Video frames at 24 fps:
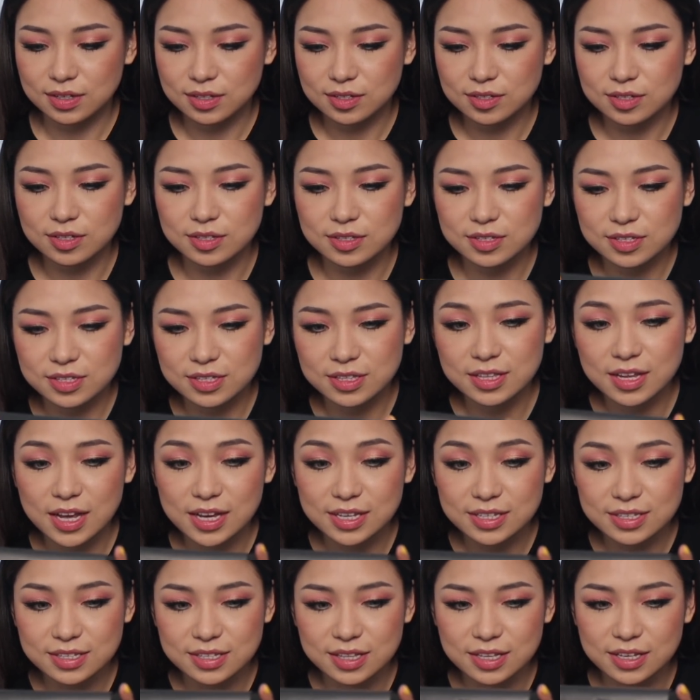So it's
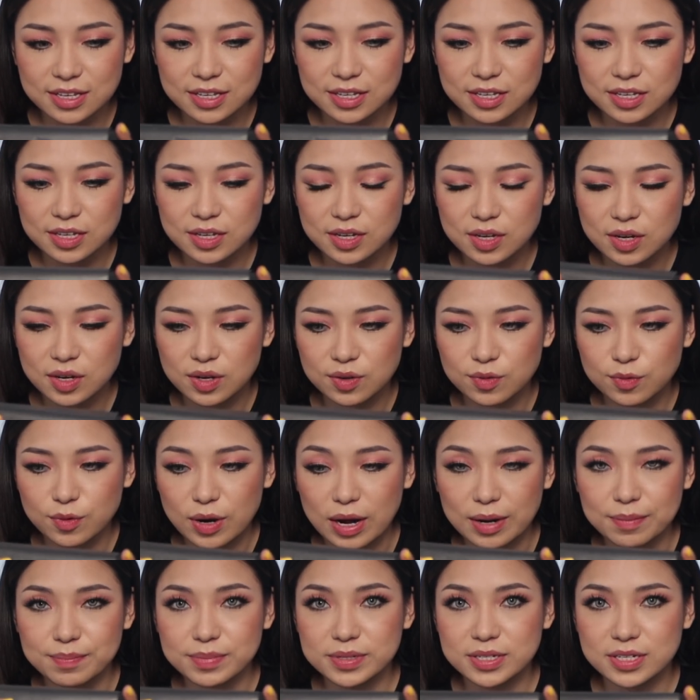nicely
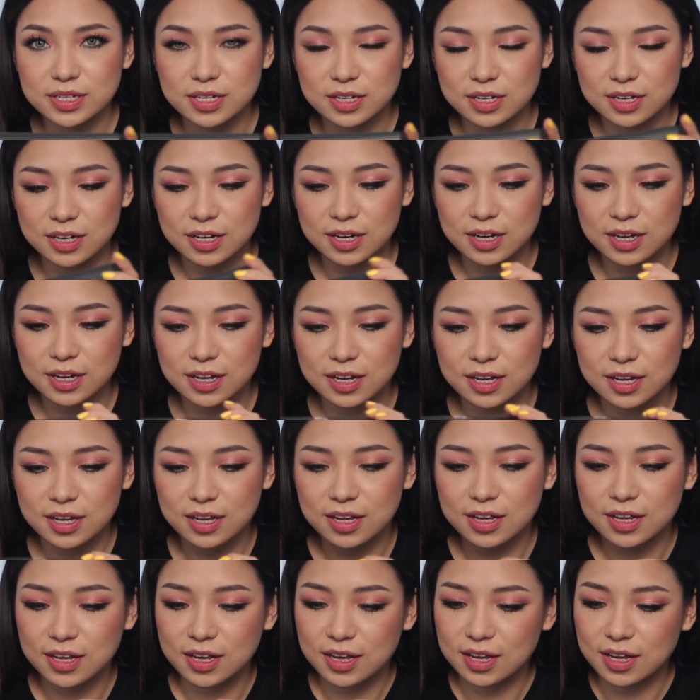wrapped.
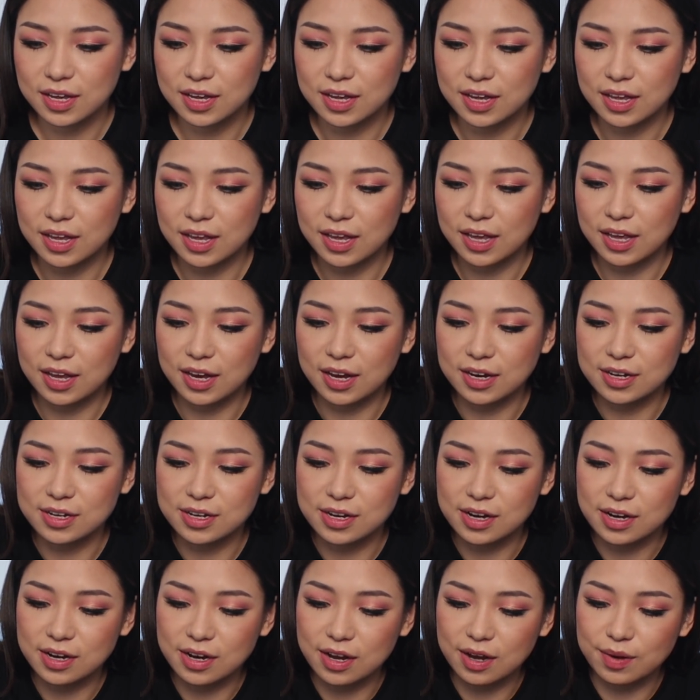
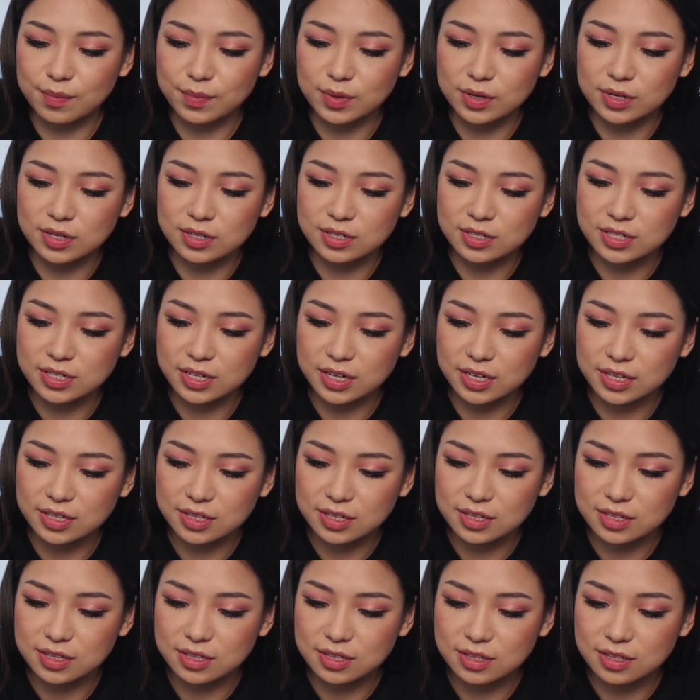And I'm going to take
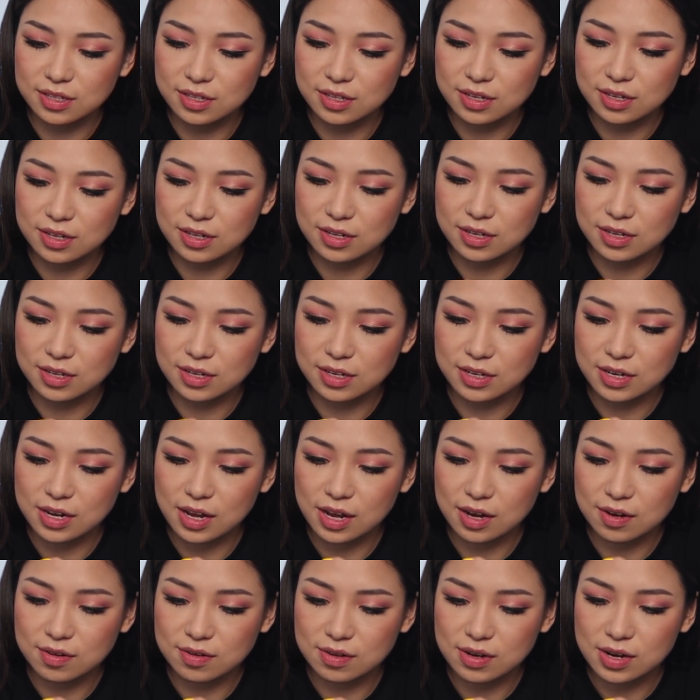
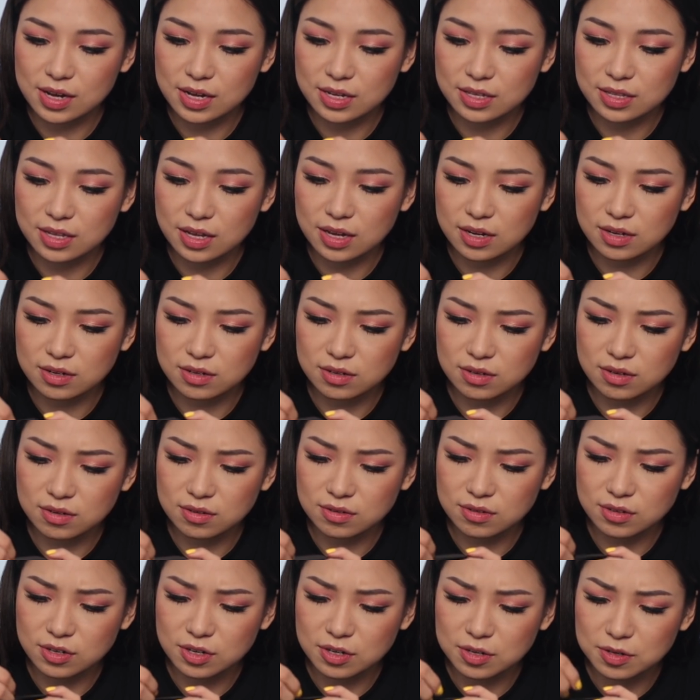it out like that.
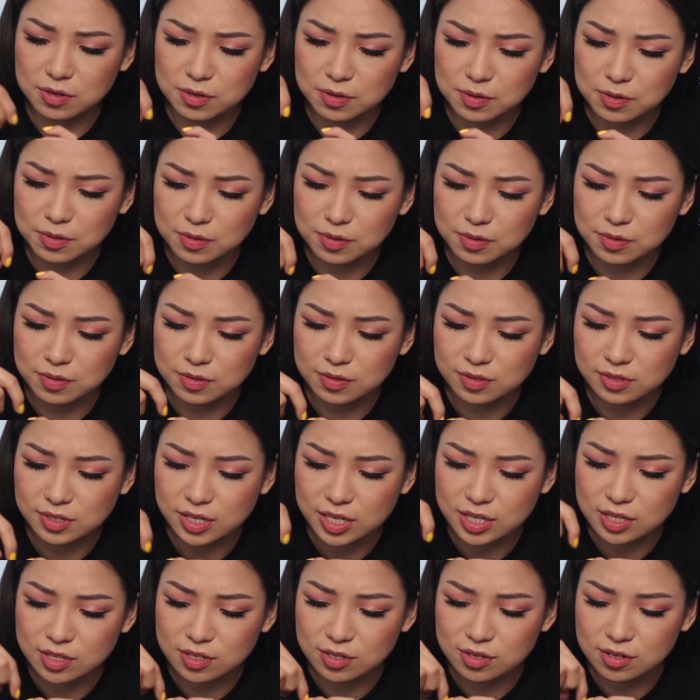Oh no,
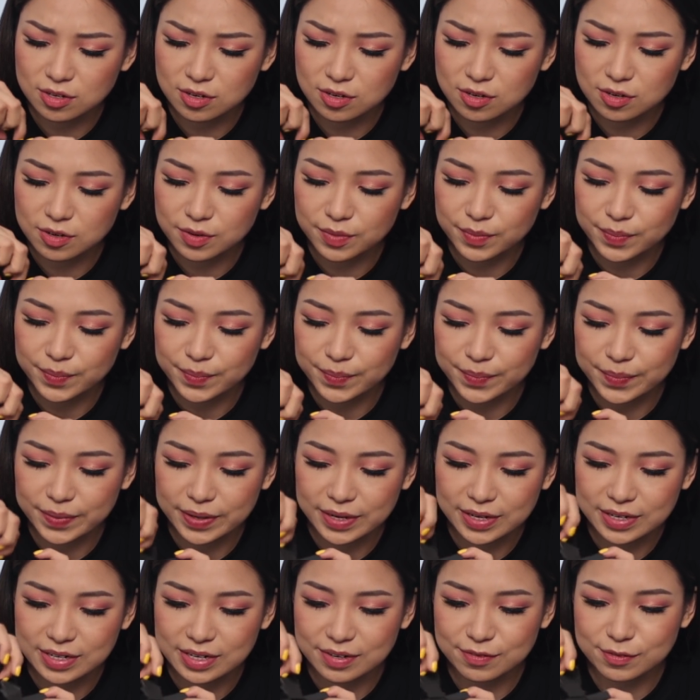jatiyo.
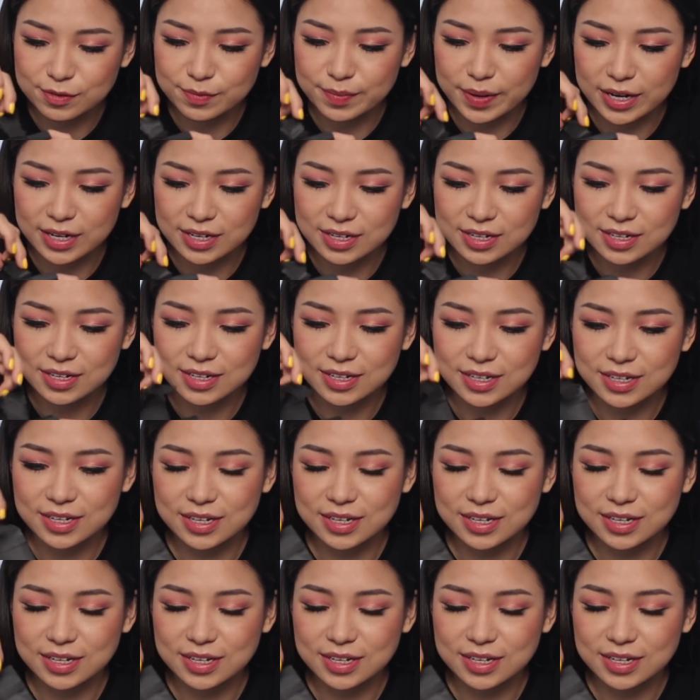But never mind.